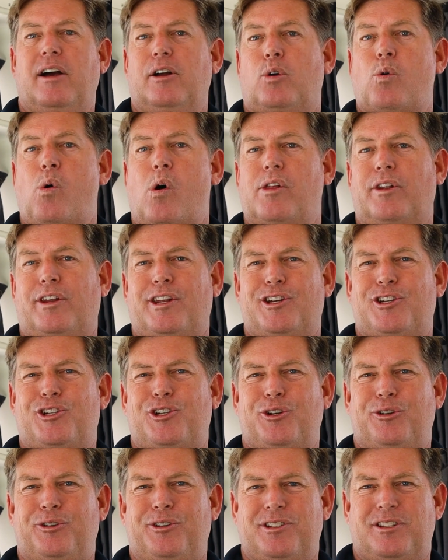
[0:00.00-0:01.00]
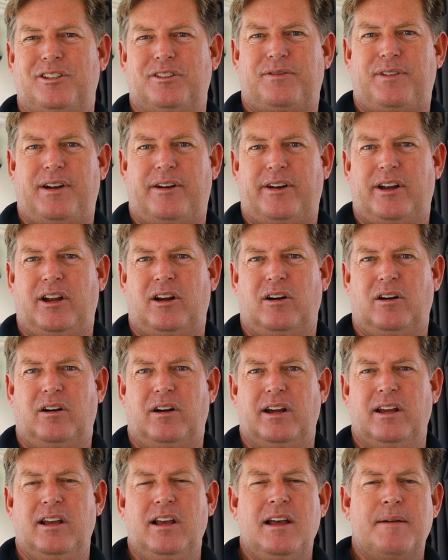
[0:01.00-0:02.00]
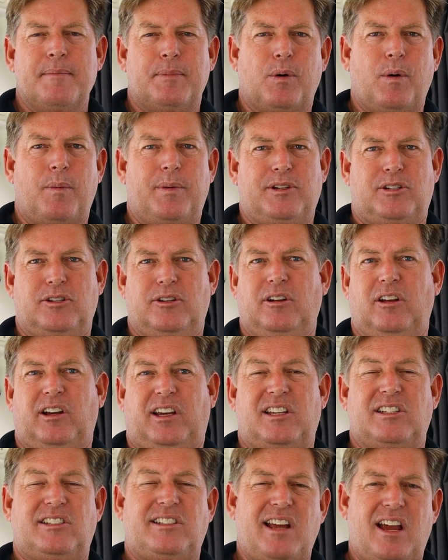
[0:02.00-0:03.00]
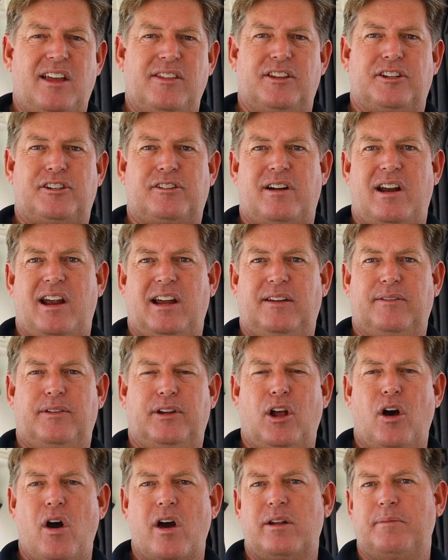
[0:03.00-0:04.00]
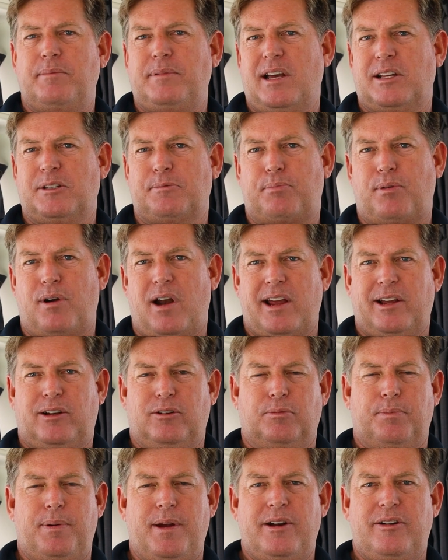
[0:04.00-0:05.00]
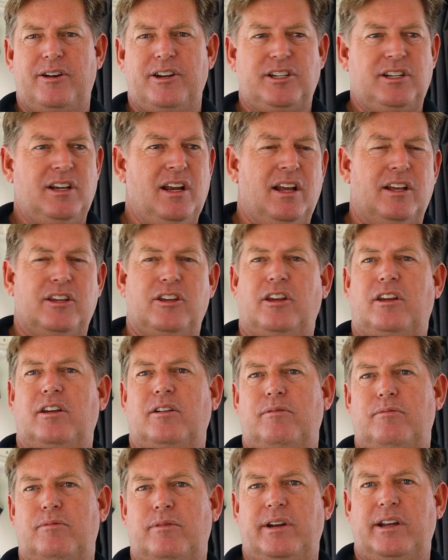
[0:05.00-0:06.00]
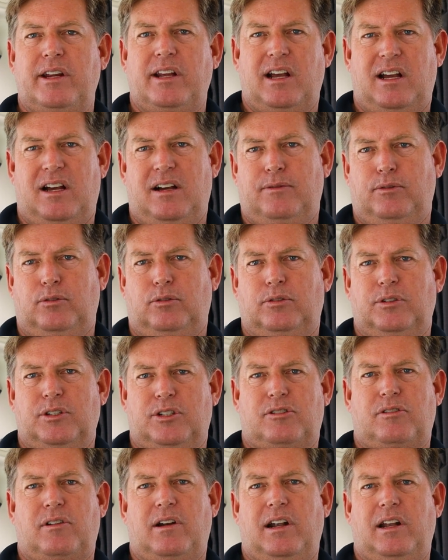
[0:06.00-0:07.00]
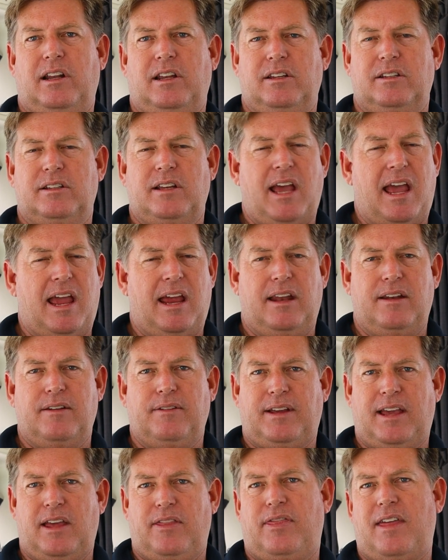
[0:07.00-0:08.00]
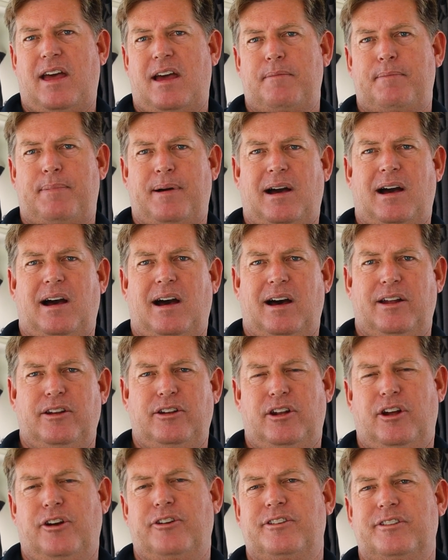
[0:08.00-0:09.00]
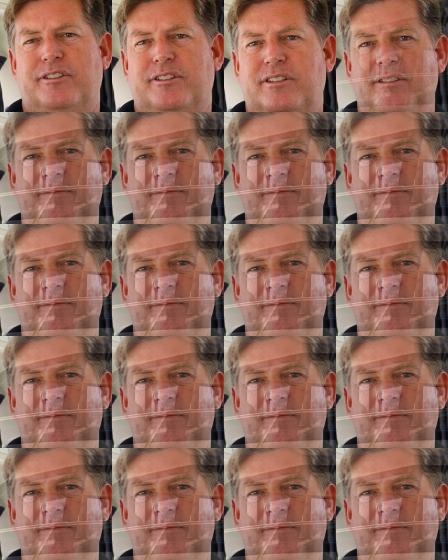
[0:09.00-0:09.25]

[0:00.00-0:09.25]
Quality assurance is very high. But what we do like is down the track, if an item does break or perish, you can ring Arvor Australia and get that part noted.